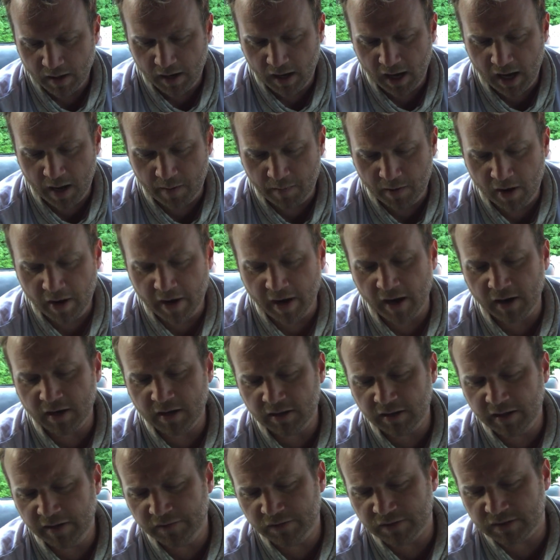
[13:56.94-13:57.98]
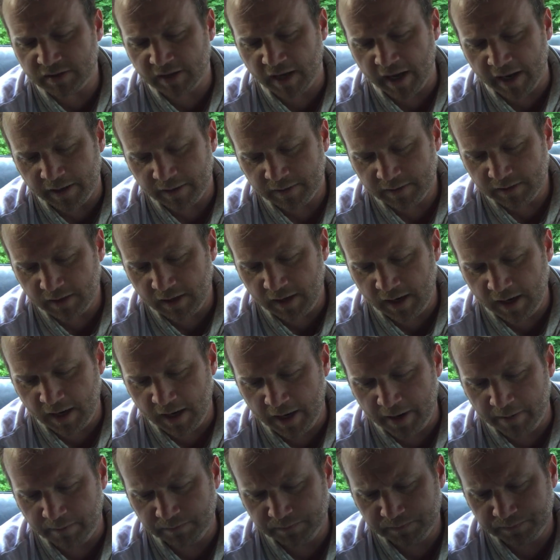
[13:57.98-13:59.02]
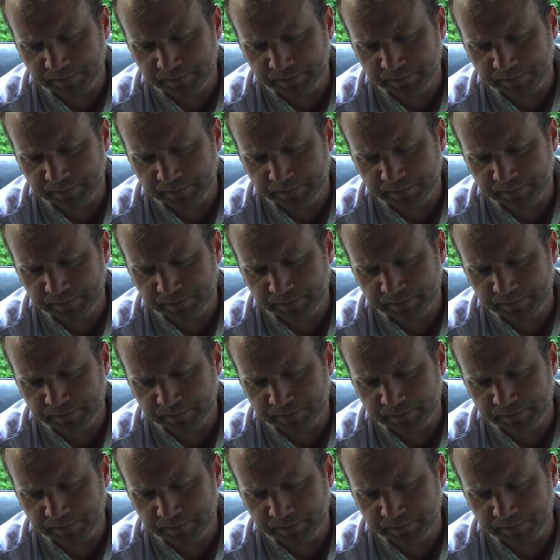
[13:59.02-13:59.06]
All right, I'm going to leave you tonight. I'm